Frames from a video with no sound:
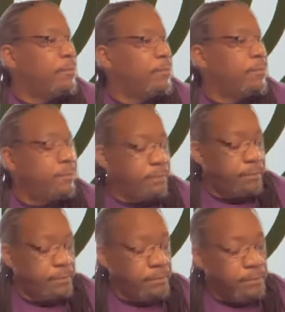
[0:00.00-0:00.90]

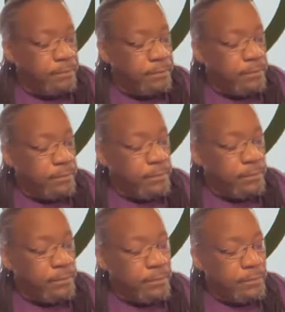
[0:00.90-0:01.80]

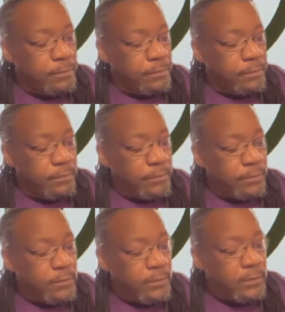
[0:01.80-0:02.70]

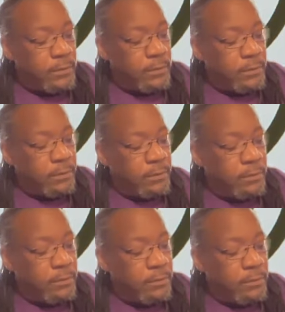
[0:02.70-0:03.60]

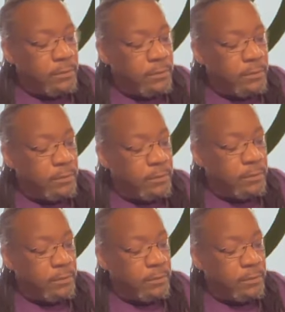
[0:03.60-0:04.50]

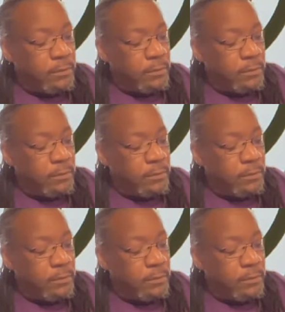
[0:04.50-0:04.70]
Nothing is said.